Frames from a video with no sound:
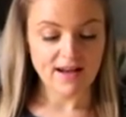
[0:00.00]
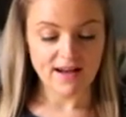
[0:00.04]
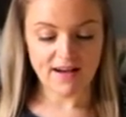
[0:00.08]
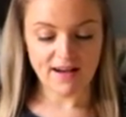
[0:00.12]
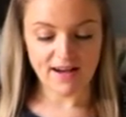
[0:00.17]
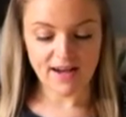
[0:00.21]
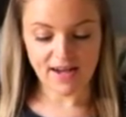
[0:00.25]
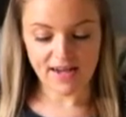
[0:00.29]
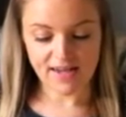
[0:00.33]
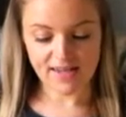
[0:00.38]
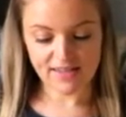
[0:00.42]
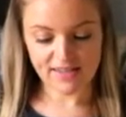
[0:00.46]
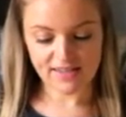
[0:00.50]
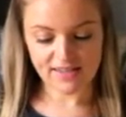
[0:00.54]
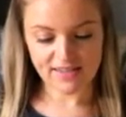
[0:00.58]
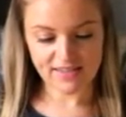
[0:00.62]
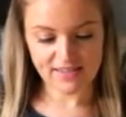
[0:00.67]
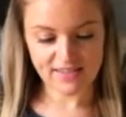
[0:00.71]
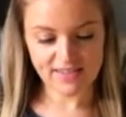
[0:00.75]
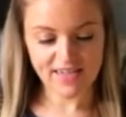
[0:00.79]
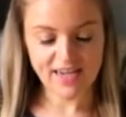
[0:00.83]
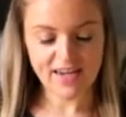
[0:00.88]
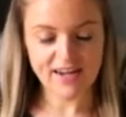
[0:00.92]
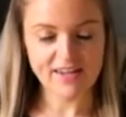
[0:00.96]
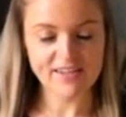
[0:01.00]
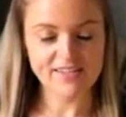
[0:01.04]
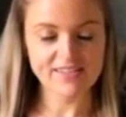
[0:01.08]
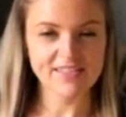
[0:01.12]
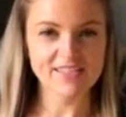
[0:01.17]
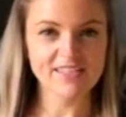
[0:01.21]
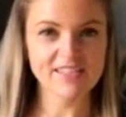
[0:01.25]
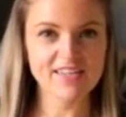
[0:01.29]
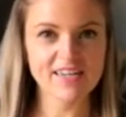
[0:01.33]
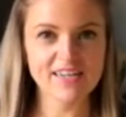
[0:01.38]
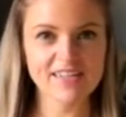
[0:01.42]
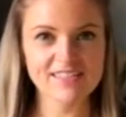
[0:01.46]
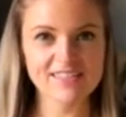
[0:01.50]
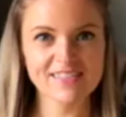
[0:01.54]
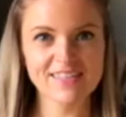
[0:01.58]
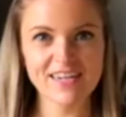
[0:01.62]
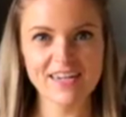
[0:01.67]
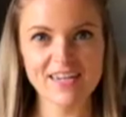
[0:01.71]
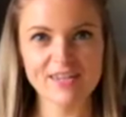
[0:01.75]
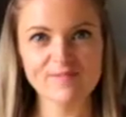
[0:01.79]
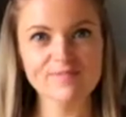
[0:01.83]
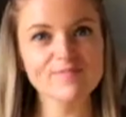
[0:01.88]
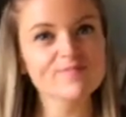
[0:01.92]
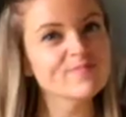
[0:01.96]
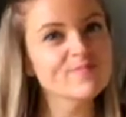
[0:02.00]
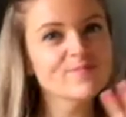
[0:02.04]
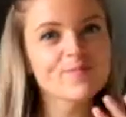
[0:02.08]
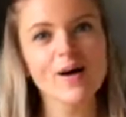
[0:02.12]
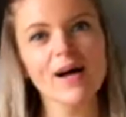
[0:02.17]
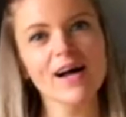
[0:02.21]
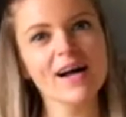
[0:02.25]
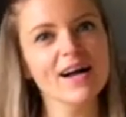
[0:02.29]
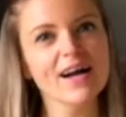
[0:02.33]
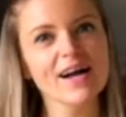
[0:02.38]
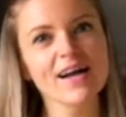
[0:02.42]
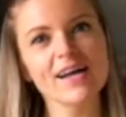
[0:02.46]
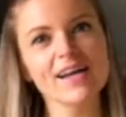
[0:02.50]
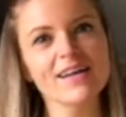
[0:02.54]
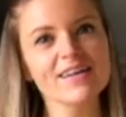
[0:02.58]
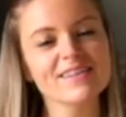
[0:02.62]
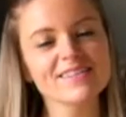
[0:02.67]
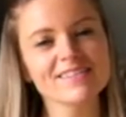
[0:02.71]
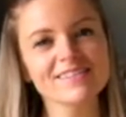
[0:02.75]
And yeah, see you next time. Bye.